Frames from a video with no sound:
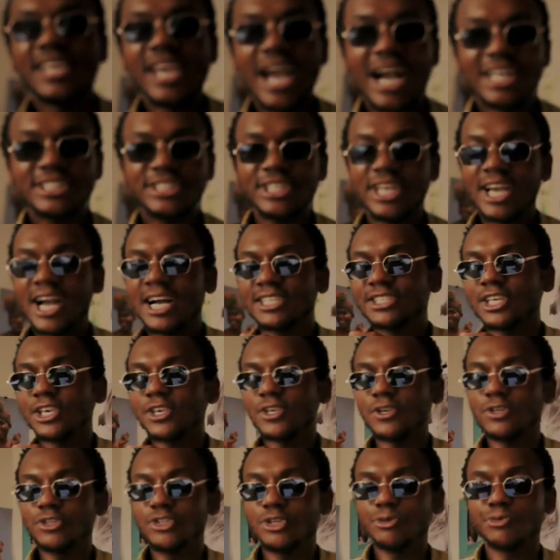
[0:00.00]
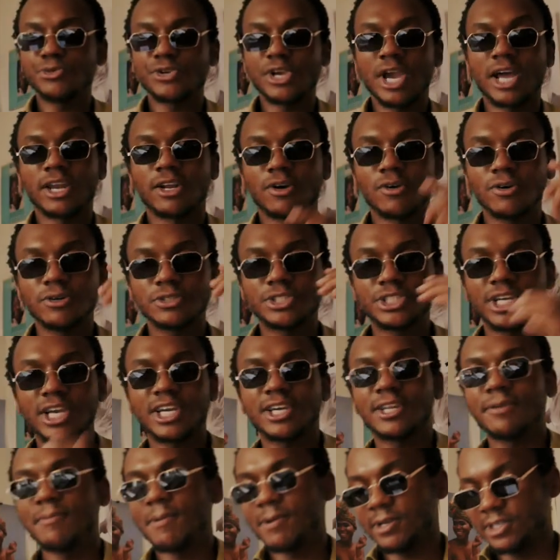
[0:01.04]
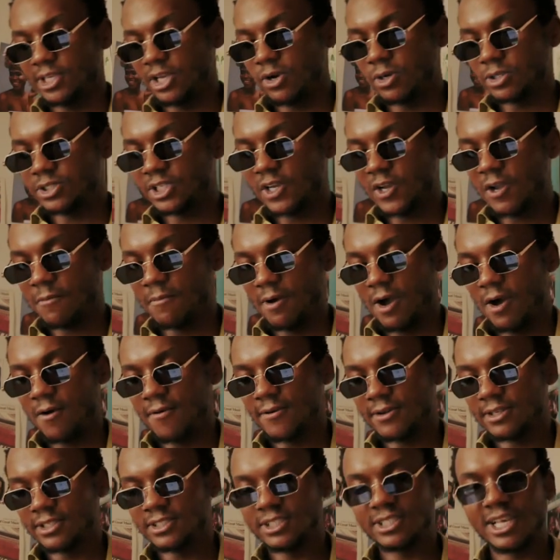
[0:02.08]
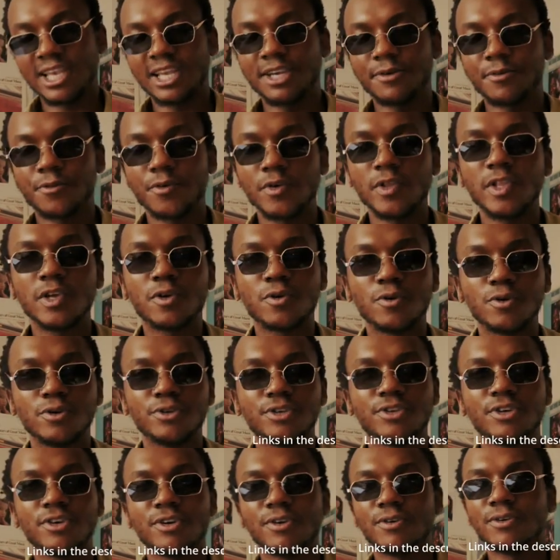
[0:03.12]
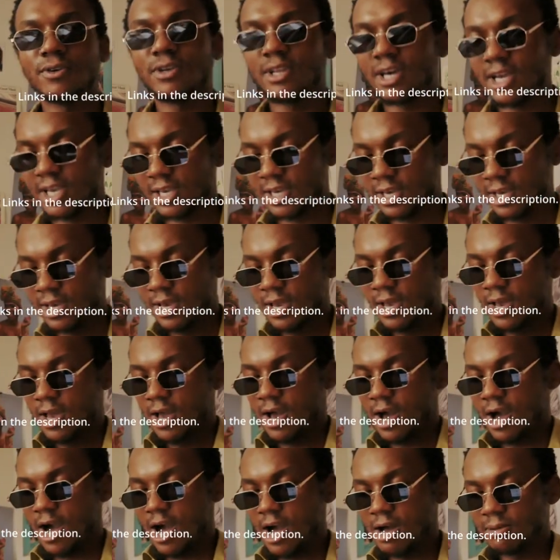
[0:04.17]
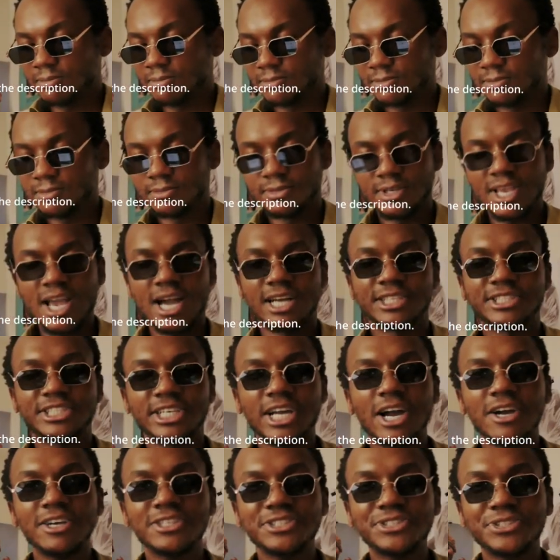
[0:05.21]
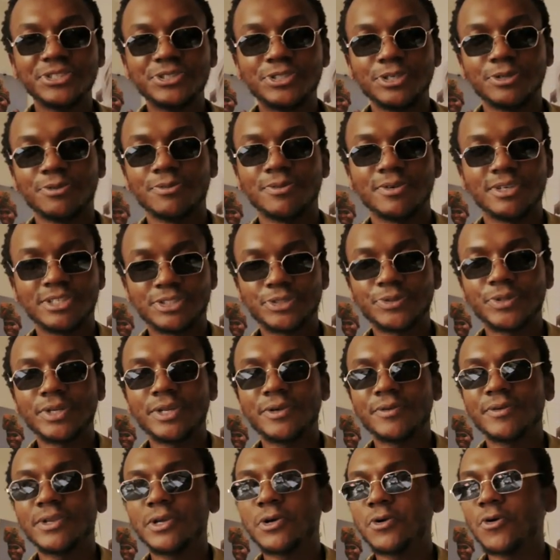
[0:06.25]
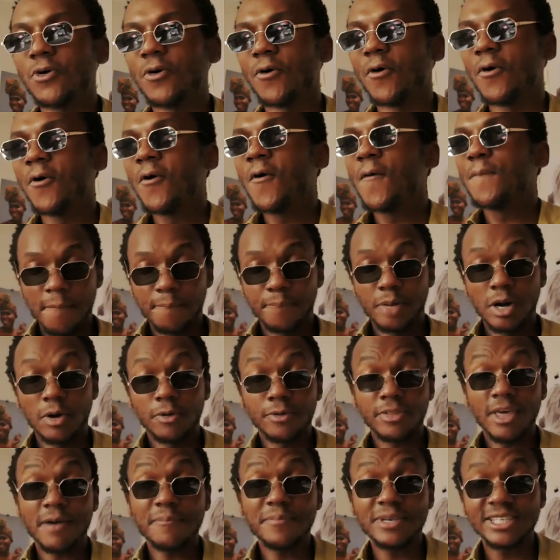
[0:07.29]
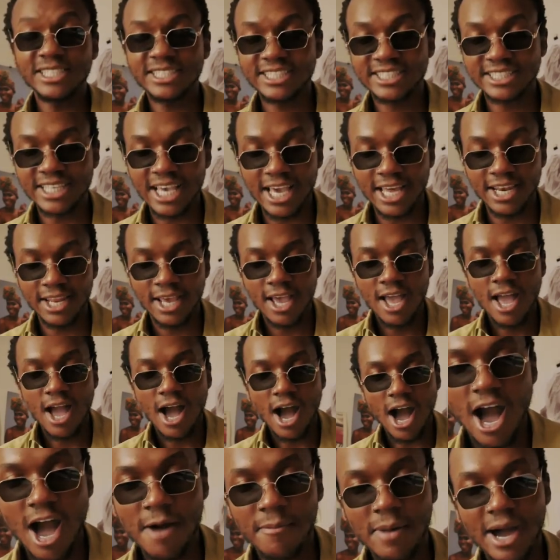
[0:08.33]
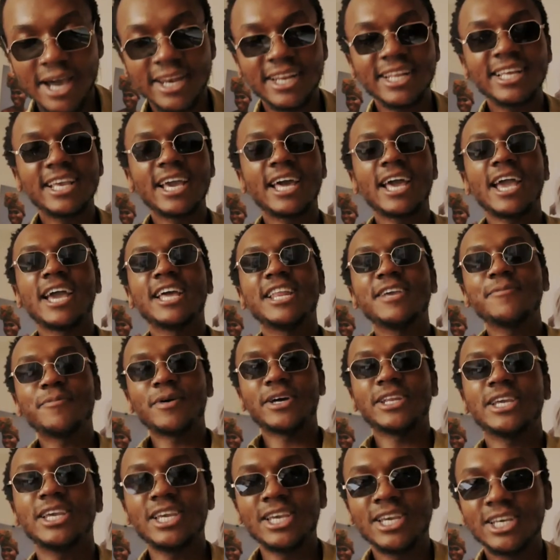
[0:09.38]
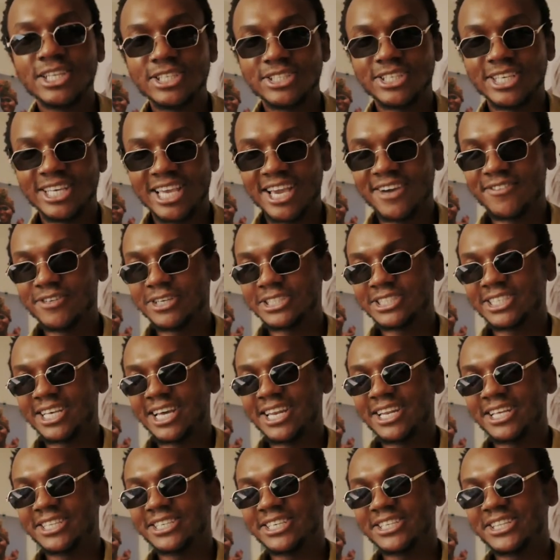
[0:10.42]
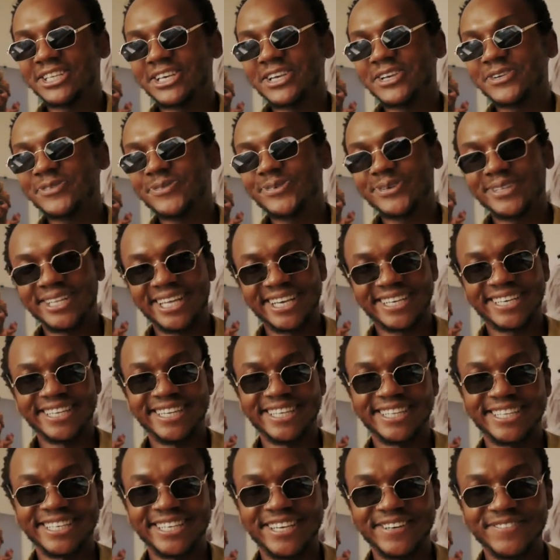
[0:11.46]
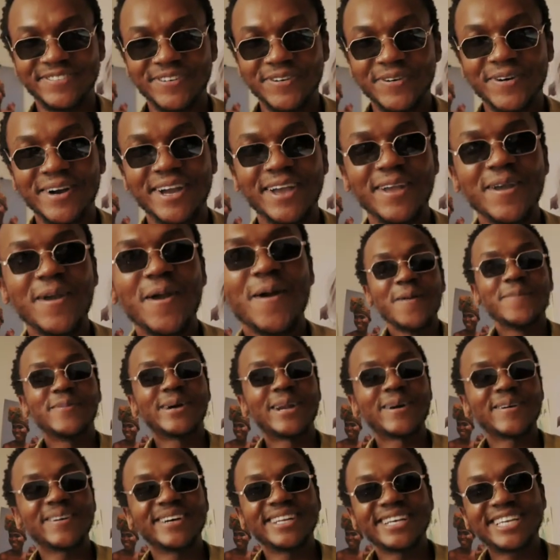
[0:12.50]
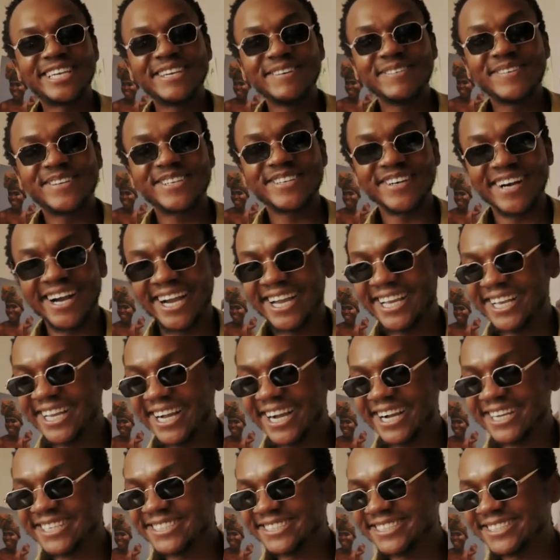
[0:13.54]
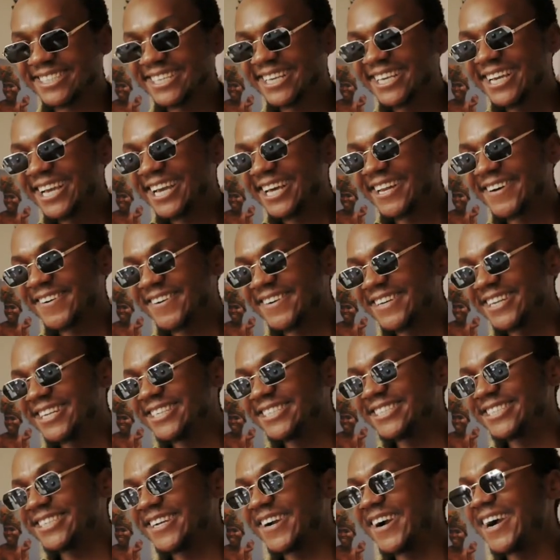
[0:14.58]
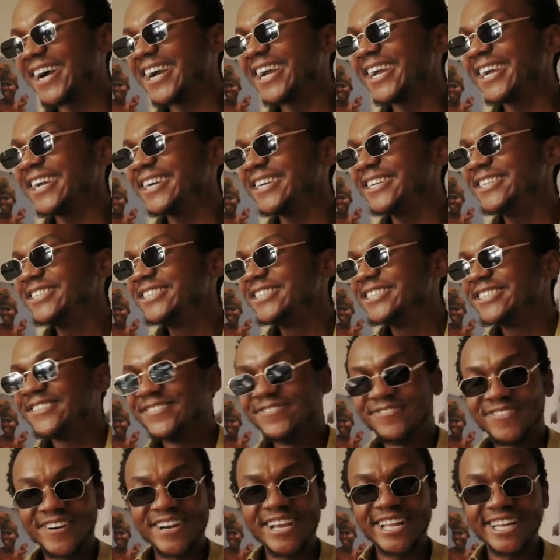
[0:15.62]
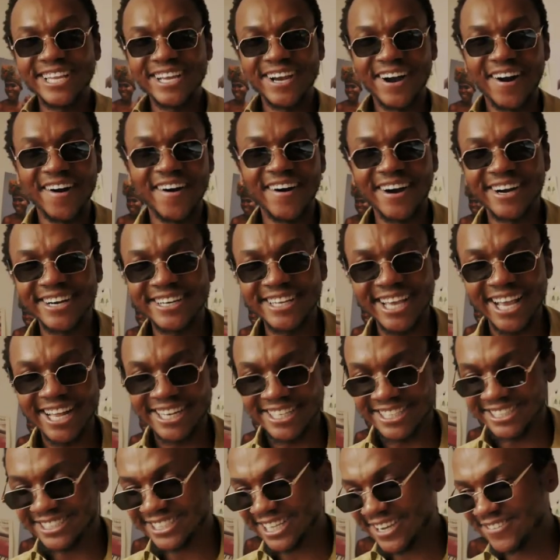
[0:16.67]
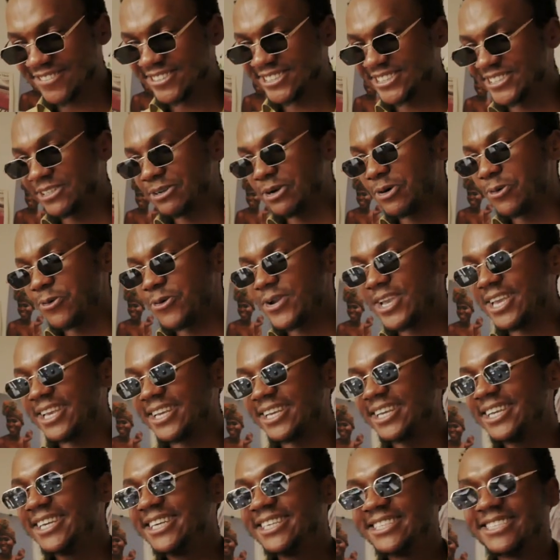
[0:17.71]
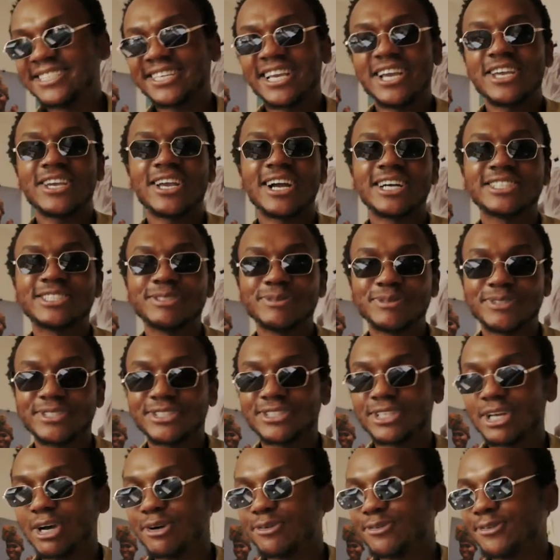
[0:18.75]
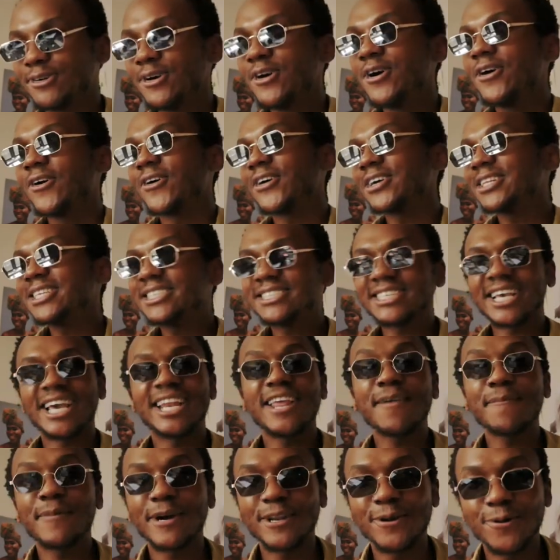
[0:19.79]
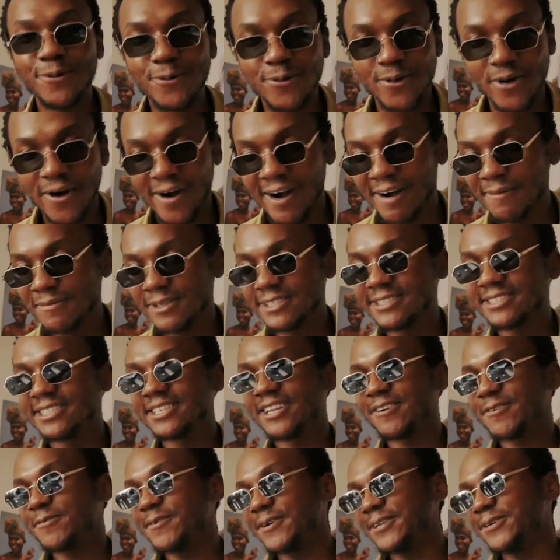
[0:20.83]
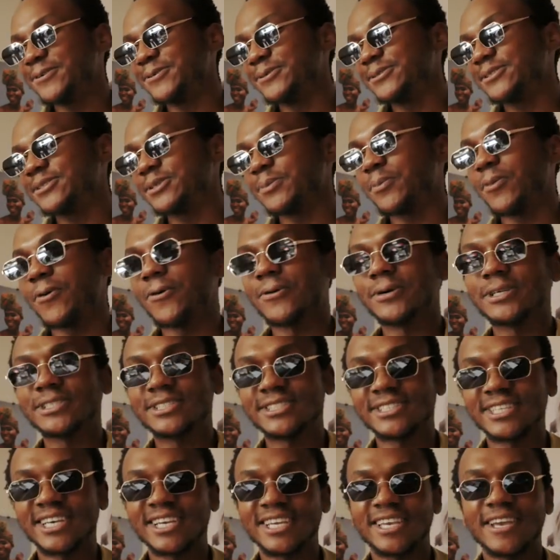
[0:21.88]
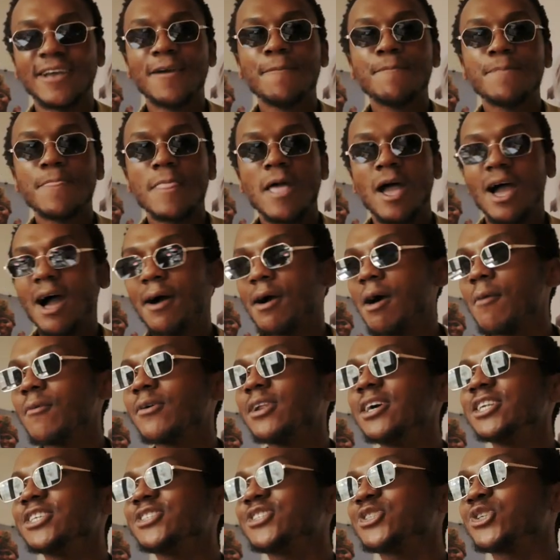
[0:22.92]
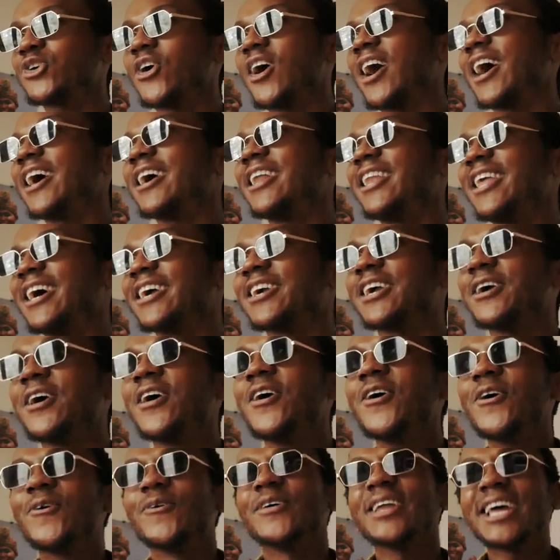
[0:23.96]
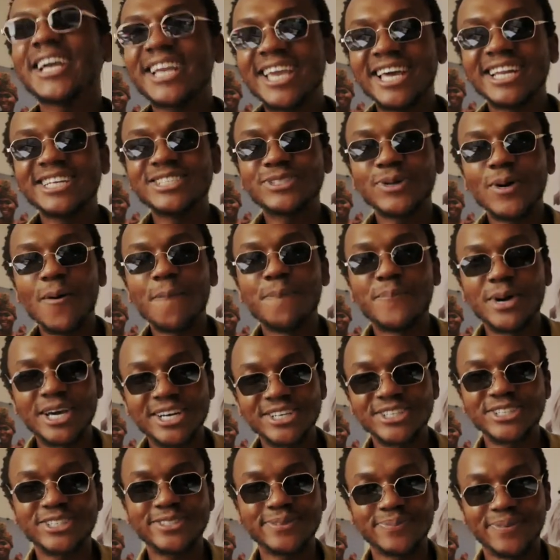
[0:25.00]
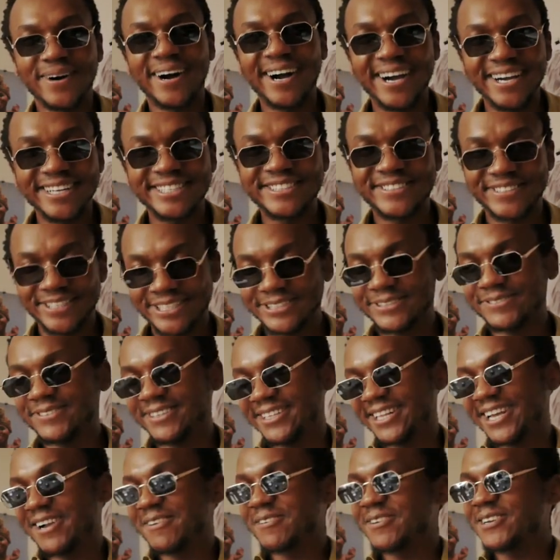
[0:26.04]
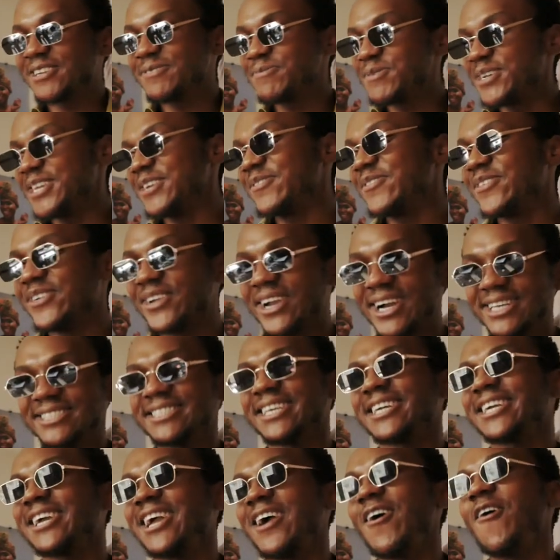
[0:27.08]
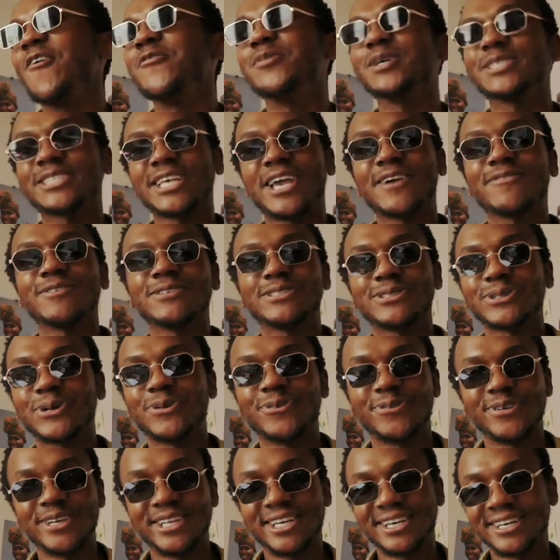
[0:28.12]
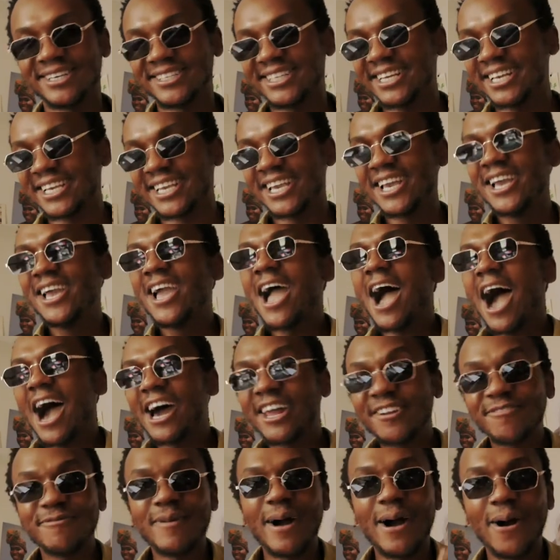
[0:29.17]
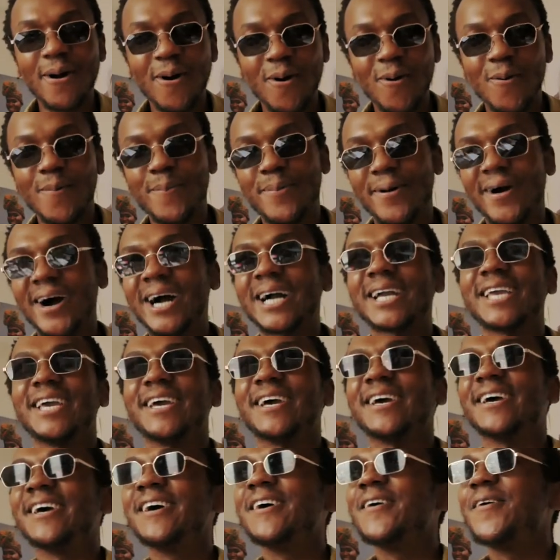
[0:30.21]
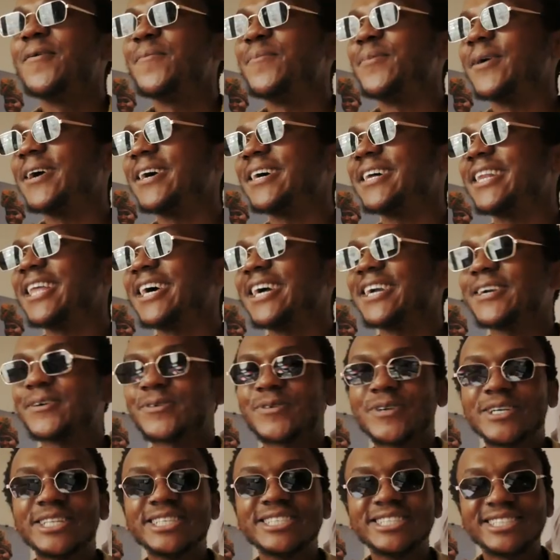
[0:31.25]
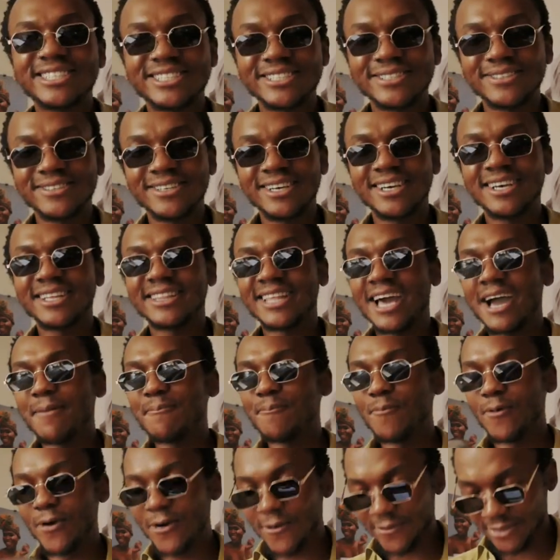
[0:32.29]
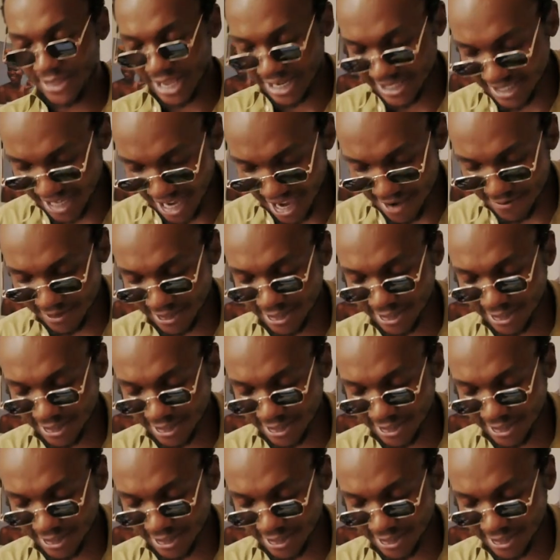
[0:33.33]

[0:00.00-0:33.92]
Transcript: he actually has a YouTube channel. Go check him out. And he's like a really cool dude. Like, yeah, check out his YouTube. It's really, really cool. But with that being said, I didn't get anybody to give us another thing for like another giveaway. But I'm gonna keep trying, guys. And I'm gonna try really hard, at least every single week, to get you guys some stuff. Or at least anybody who comments and everybody who supports. Like, I'm gonna just try, like, when I get into a better spot, trust me, like, I'm gonna be giving you guys like almost every single video, like, out of my own pocket. But like, really soon, that time